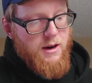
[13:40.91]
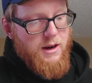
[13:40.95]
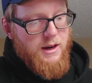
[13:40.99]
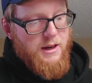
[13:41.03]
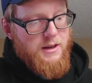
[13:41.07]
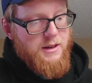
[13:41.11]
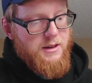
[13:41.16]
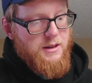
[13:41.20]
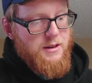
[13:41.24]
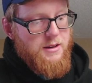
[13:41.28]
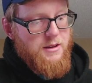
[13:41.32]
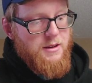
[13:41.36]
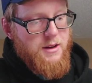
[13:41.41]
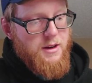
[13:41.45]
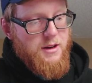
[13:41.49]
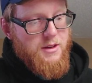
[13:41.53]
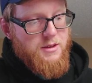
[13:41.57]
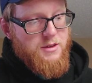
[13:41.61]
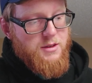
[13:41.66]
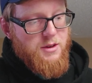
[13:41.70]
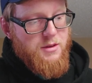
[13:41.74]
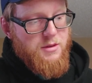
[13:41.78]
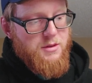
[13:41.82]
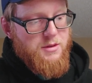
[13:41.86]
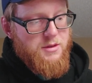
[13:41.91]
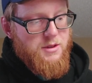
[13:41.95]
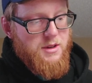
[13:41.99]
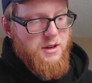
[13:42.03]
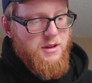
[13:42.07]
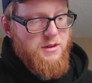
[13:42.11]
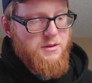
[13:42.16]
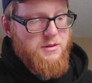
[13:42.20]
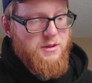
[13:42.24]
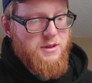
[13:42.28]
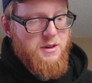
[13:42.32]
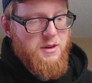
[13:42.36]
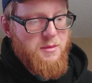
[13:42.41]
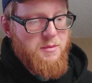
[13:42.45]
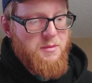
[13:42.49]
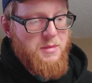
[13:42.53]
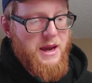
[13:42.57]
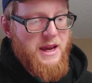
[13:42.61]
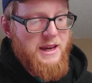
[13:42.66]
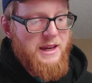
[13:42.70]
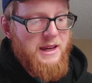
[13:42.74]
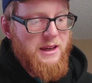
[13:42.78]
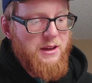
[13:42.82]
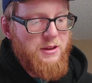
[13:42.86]
Right. So it was, it was in a
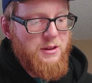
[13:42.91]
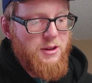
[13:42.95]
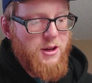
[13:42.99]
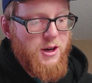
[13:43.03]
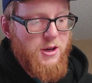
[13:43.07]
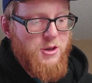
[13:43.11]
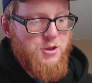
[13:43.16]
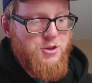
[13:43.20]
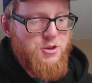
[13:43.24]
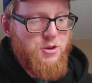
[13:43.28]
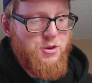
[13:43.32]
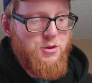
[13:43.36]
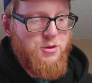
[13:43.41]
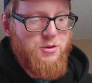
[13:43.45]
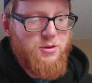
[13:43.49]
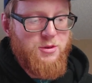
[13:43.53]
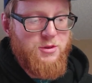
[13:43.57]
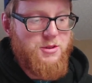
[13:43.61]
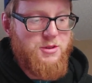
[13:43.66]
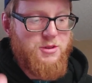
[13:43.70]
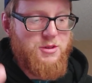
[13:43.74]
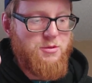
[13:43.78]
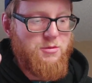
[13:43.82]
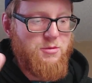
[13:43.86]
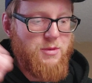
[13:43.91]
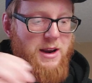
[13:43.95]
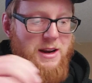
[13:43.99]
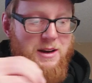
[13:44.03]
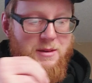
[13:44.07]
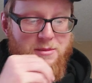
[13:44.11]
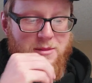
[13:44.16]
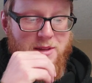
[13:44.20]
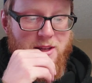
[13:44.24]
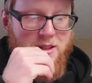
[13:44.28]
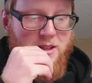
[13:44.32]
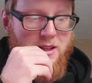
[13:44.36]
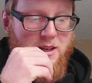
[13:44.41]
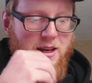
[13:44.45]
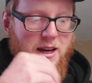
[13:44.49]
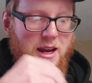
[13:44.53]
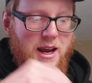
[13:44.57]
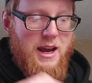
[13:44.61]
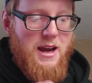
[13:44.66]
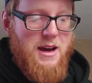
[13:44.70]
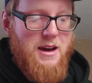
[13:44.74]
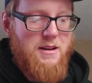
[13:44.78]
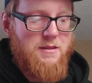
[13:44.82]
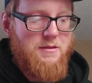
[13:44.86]
banking law journal, just a random thought that I
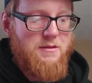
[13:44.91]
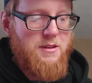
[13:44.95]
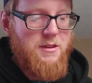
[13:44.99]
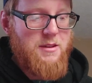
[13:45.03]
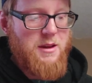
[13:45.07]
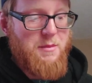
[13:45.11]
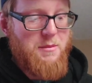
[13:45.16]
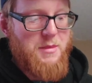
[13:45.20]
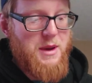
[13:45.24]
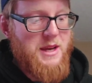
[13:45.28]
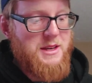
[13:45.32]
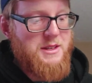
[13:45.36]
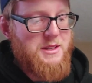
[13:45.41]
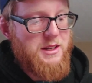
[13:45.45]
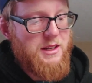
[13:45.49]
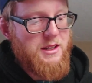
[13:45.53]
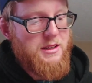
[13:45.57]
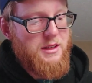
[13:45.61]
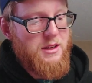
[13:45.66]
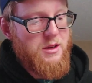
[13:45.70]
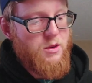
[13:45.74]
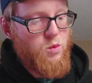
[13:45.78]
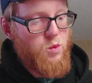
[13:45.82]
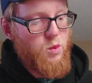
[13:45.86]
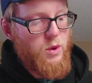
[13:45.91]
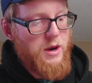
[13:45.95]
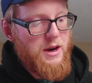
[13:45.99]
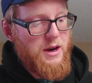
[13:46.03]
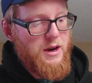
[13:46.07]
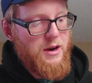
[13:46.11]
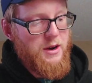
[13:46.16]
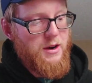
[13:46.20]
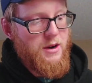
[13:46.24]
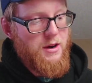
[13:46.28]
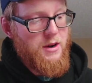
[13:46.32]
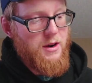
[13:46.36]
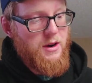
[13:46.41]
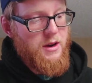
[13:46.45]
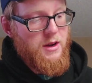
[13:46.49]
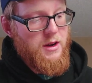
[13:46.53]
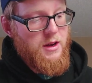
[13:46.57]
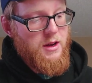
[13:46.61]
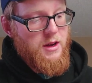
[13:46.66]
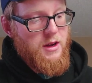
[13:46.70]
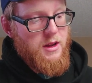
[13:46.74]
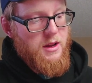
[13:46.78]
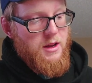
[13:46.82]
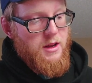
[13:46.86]
have, that basically where
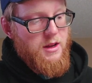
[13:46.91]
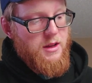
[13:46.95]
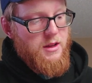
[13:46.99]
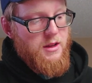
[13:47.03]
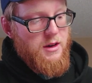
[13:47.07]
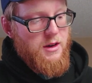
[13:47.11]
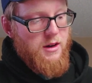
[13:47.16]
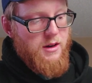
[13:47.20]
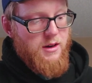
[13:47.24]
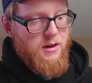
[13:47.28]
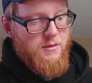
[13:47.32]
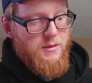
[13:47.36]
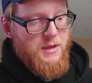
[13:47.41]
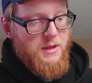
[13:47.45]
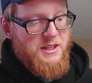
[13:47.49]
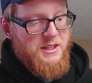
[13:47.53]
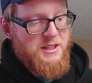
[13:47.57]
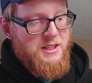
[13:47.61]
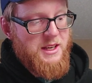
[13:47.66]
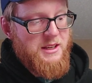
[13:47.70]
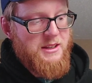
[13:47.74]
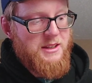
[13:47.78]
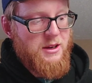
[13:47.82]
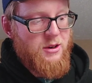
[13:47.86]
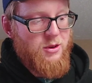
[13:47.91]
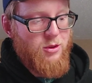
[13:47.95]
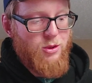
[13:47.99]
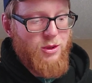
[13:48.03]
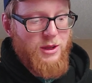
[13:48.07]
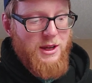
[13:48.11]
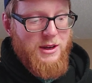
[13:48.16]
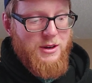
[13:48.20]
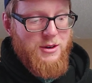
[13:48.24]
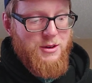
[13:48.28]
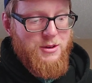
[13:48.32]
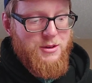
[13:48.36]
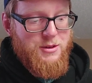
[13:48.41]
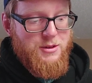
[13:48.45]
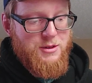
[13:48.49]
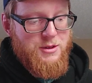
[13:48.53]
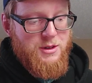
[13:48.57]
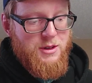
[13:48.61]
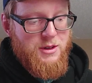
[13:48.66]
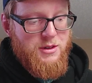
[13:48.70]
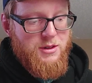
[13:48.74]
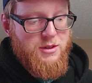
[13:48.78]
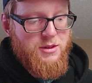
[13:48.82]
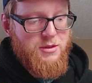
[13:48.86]
um, they sent out
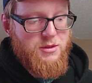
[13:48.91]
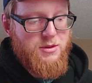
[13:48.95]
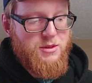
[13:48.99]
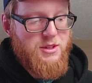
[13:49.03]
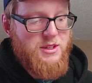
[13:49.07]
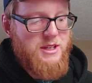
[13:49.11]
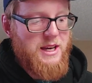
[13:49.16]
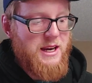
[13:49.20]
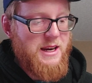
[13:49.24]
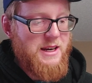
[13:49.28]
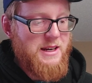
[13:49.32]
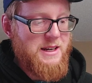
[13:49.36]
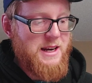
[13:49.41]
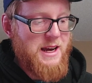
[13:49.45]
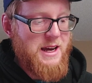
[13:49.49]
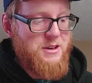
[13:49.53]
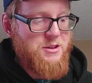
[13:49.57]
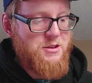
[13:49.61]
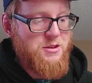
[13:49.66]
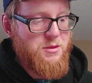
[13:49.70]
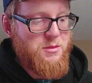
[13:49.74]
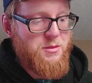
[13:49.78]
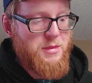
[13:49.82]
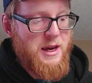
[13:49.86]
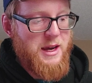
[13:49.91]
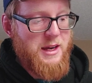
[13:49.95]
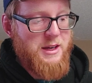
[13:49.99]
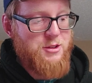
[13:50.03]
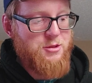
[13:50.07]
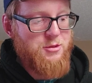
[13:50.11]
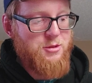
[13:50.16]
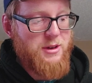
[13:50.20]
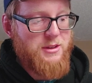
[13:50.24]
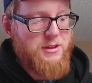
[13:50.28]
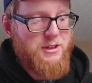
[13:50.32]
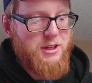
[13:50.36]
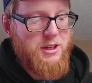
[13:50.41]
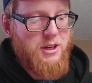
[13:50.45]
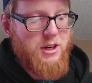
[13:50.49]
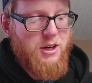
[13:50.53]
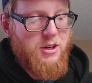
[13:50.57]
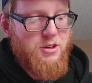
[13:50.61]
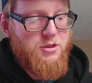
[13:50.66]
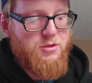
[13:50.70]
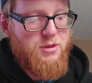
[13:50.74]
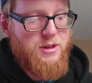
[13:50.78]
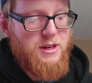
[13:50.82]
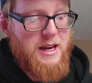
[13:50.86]
letters to state and national banks throughout the
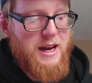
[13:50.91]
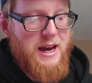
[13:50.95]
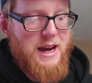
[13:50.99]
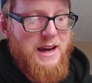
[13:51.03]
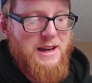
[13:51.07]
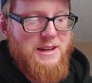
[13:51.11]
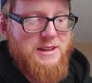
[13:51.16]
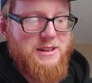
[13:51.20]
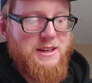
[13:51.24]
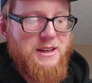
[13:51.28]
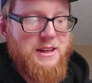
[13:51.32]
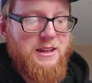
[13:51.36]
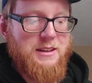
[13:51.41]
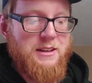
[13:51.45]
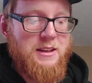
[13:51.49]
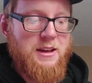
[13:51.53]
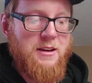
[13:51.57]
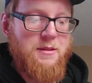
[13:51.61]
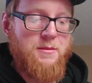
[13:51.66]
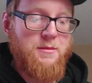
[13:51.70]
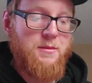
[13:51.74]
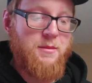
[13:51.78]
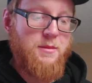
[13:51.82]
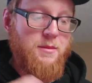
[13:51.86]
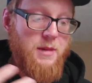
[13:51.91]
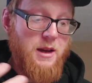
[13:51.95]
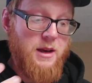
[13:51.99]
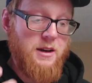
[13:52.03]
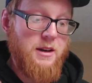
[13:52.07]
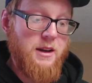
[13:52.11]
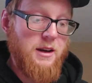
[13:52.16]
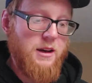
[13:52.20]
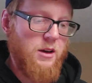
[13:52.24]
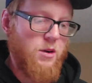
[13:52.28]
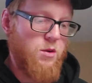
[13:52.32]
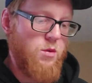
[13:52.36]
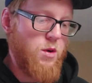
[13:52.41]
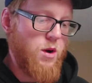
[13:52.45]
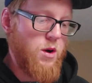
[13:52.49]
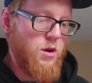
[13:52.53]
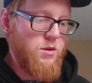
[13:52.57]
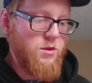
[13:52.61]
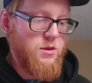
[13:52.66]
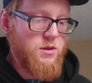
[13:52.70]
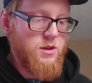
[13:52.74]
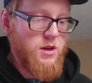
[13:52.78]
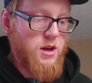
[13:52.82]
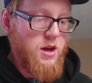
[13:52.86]
country asking them, and I
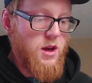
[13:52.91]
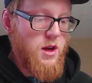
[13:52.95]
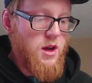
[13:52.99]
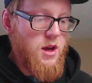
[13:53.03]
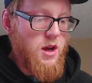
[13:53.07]
quote,